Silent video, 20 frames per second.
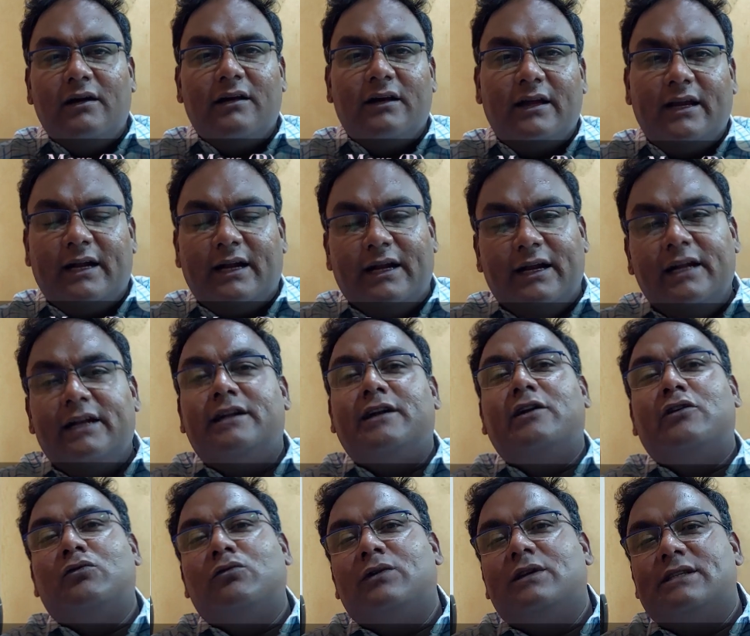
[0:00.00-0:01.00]
get
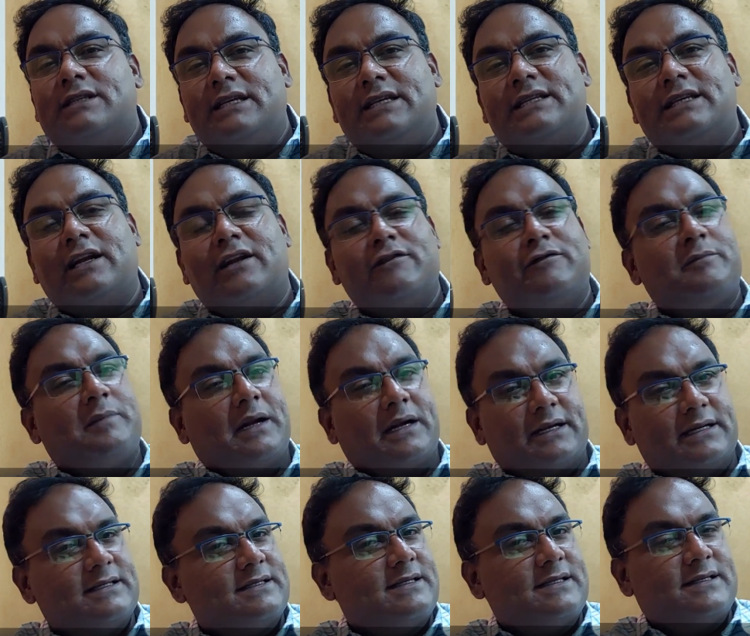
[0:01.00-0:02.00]
addicted towards these kind of
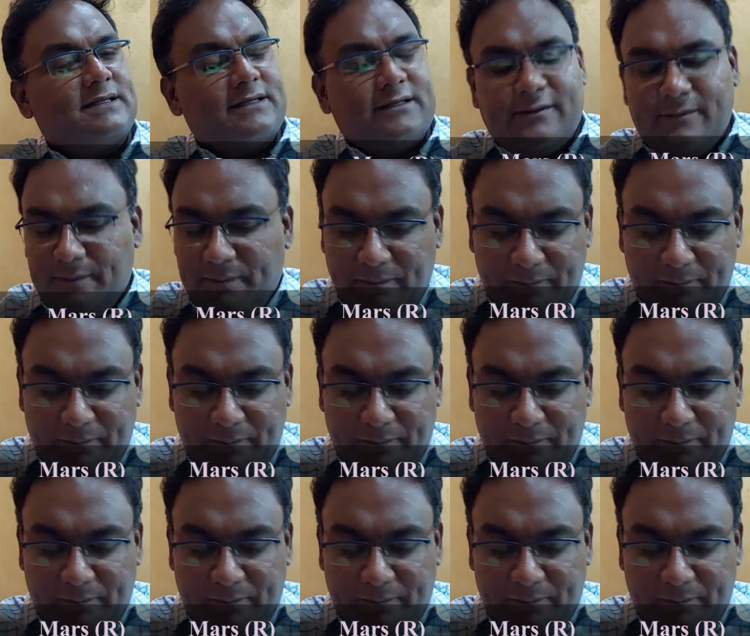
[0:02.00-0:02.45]
practices,